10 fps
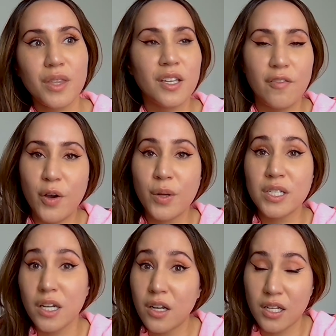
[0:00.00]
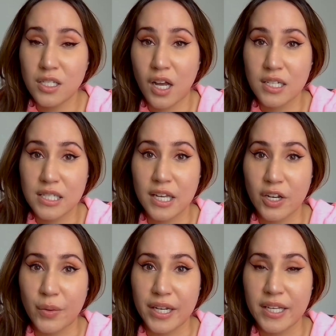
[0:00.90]
a focus on non-toxic
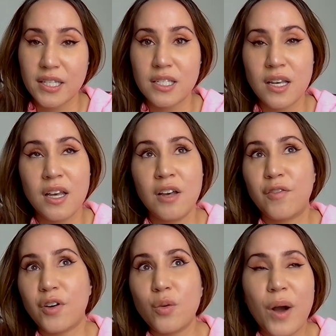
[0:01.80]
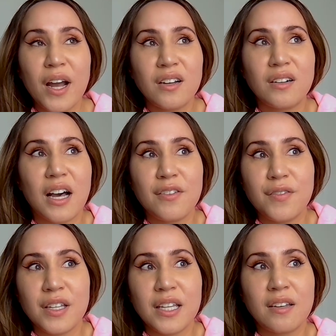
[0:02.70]
ingredients. For a while, I
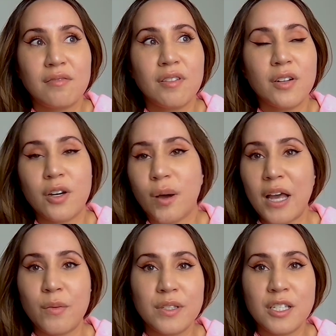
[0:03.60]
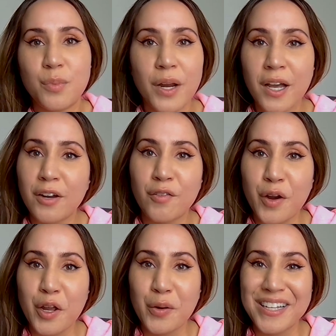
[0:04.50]
feel like, you know, I would spray on a
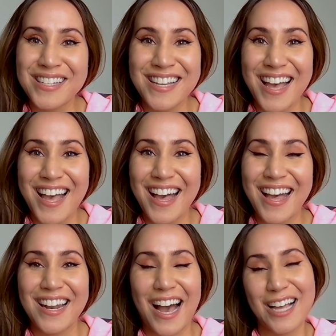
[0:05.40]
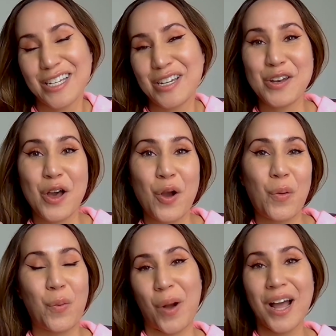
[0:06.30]
fragrance and I didn't
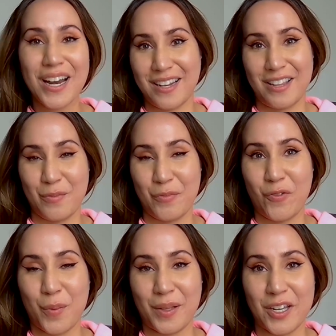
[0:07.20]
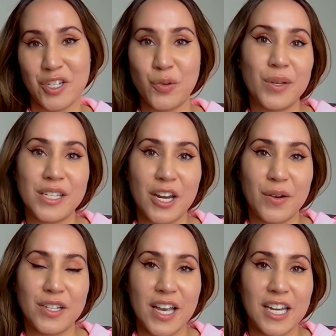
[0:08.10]
know what in the formulation was
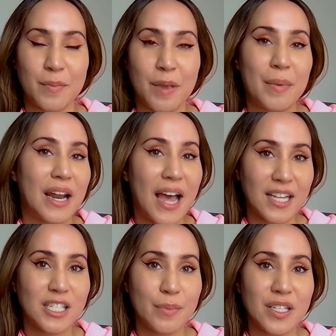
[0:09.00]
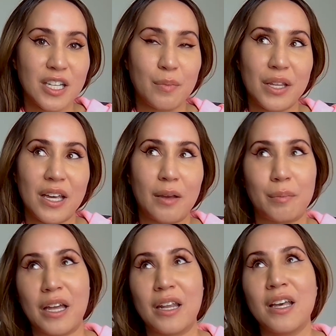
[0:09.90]
irritating me, but it had to be something.
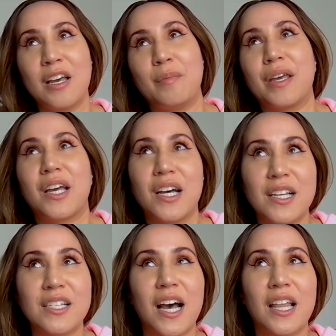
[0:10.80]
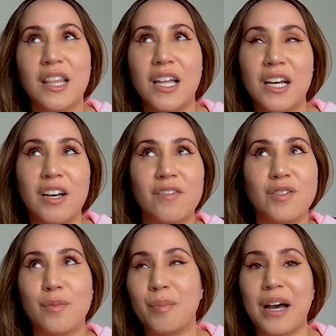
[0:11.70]
But because I loved
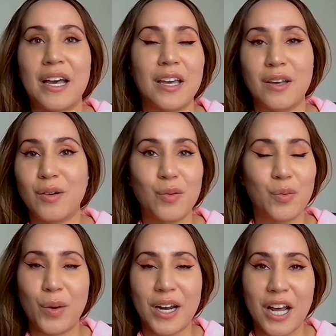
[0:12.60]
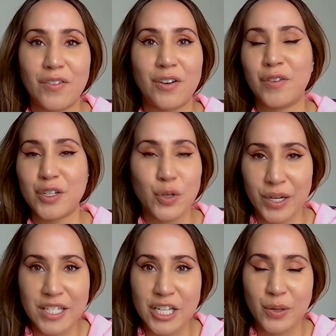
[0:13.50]
my whatever
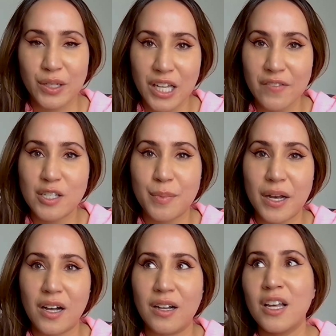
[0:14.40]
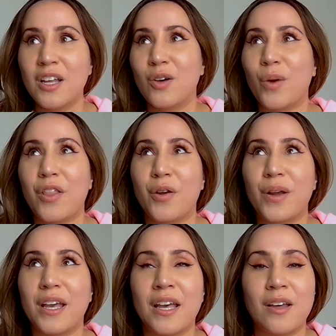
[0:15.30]
Victoria's Secret love spell,
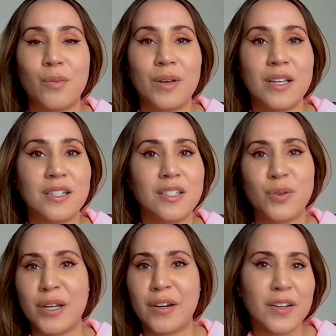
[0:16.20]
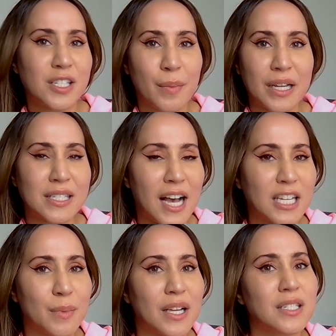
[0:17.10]
whether it was triggering somebody's
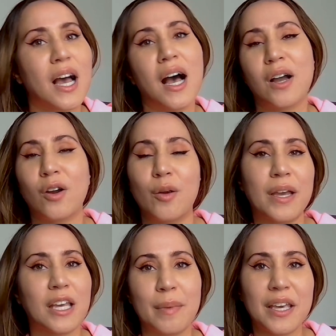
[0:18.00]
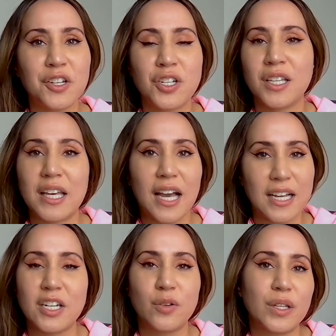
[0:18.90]
asthma attack or making me itchy, like, I
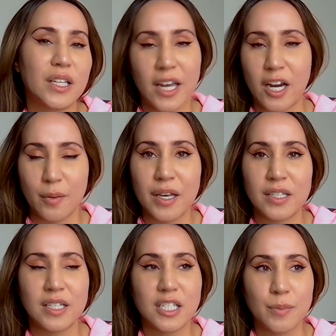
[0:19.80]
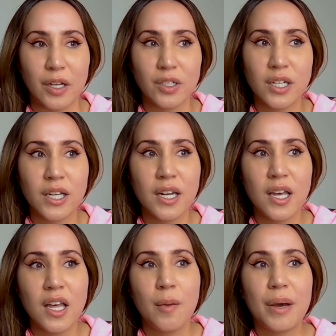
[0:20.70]
didn't really care because it smelled good.
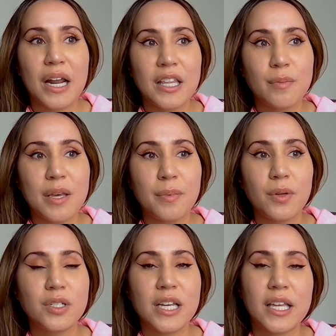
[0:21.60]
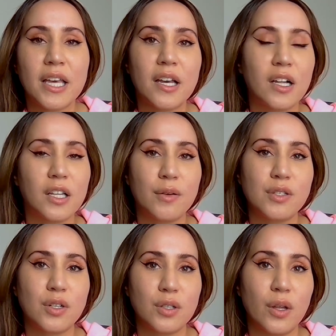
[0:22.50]
But I think people are taking a
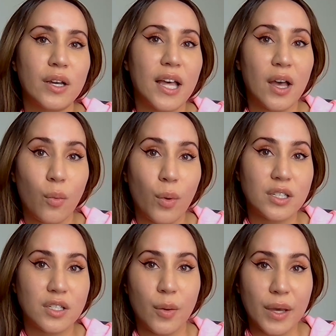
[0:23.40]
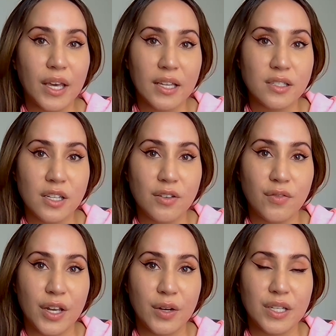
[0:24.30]
closer look at what's going into the
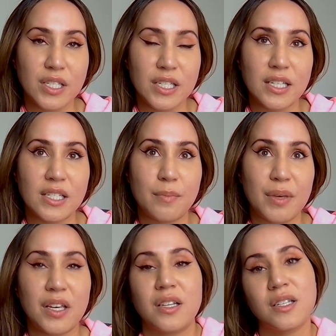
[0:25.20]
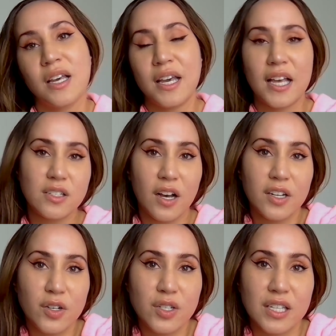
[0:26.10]
fragrances, because it's on
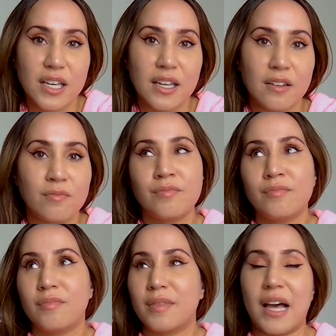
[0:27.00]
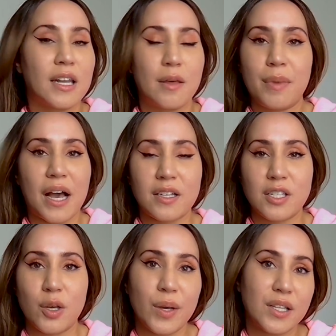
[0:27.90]
your skin that impacts
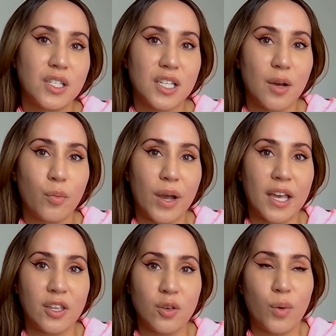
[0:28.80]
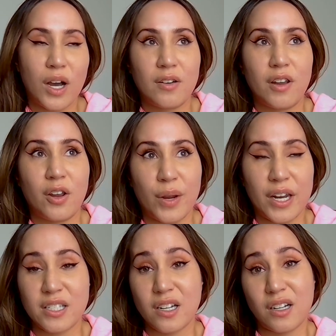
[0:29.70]
you in some way. You want
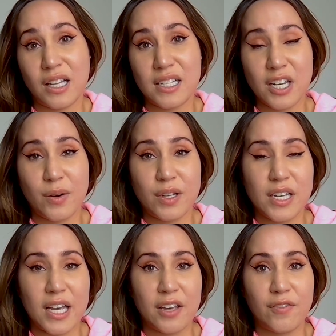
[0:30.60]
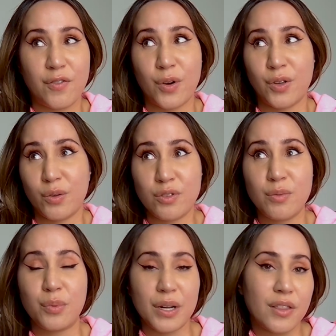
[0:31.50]
ingredients that are less irritating for you to
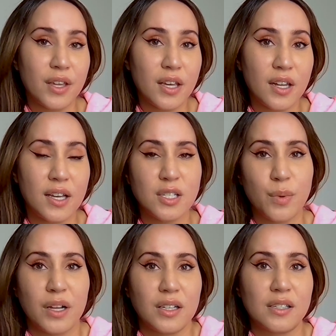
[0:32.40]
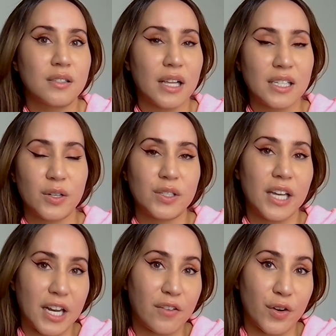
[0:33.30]
breathe in, as well as less
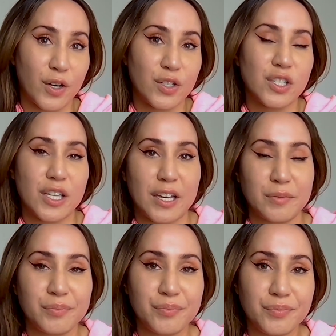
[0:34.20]
irritating for your skin.